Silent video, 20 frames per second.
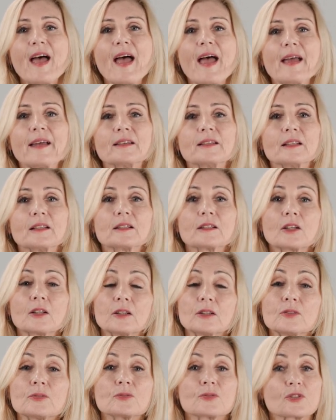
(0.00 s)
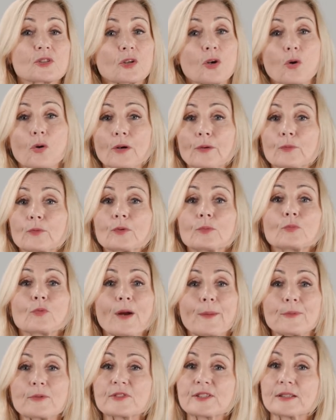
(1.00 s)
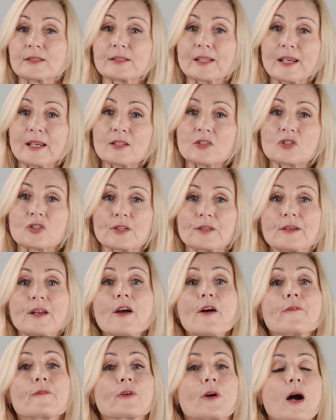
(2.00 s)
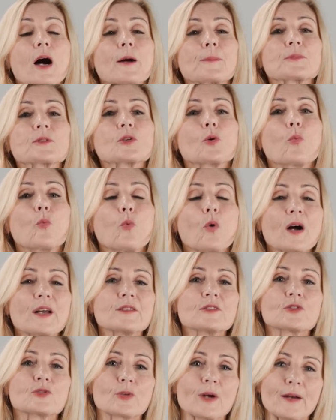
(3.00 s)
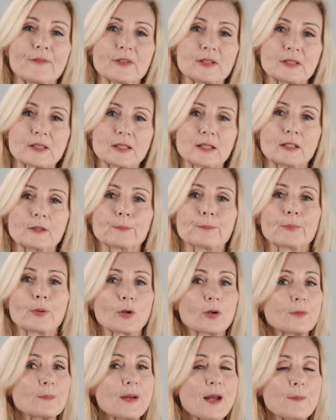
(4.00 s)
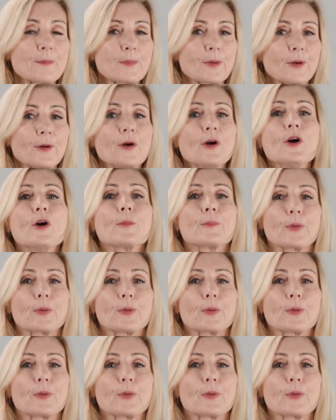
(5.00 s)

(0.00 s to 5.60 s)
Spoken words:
and includes courtroom representation for up to 1 traffic ticket per member